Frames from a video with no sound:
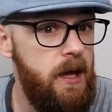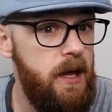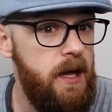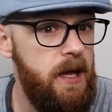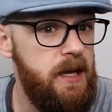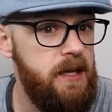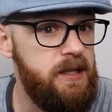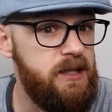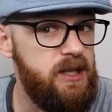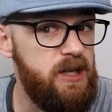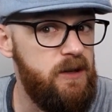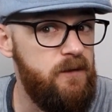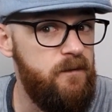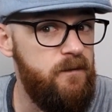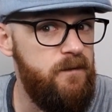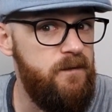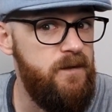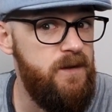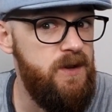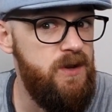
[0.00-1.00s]
As
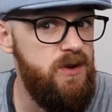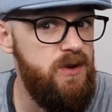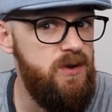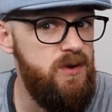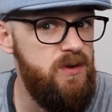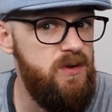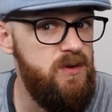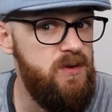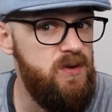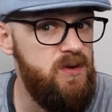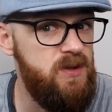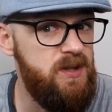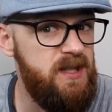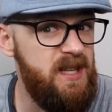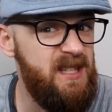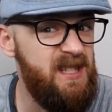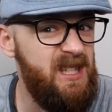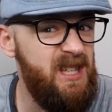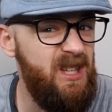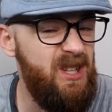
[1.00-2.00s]
confused
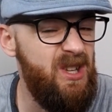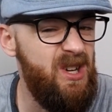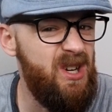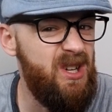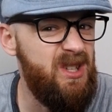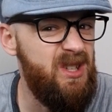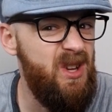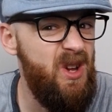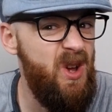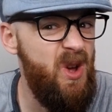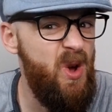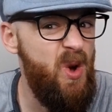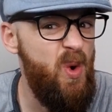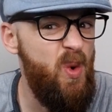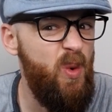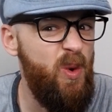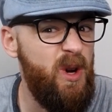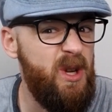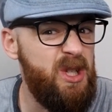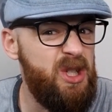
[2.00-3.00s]
as he looked
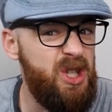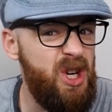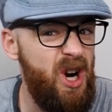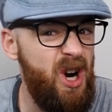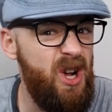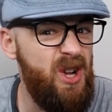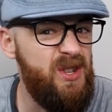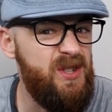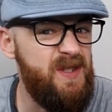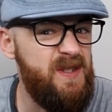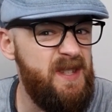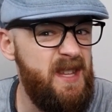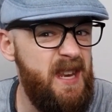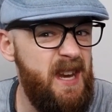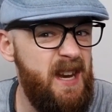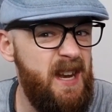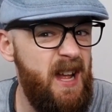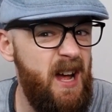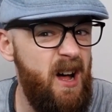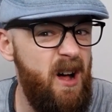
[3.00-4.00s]
when Charles
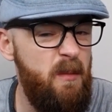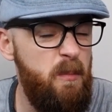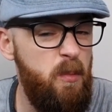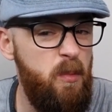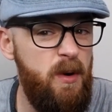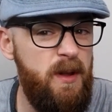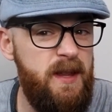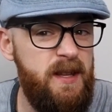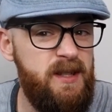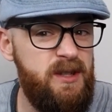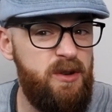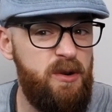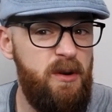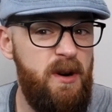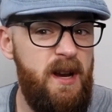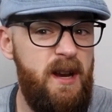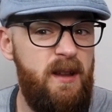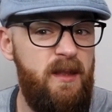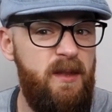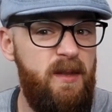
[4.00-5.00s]
needed help with his
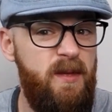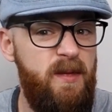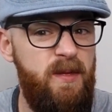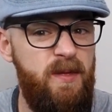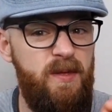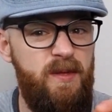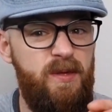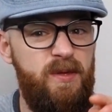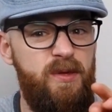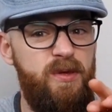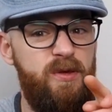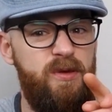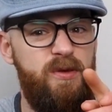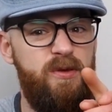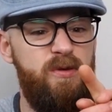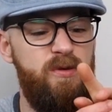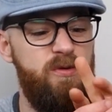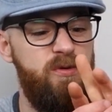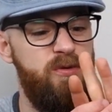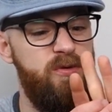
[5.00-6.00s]
grade
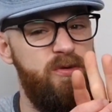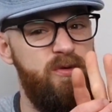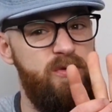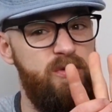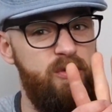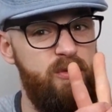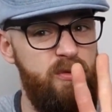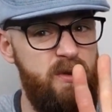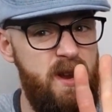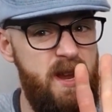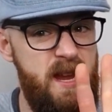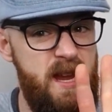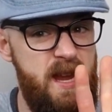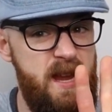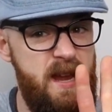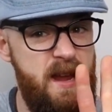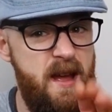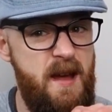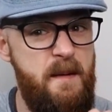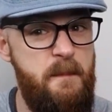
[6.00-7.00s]
3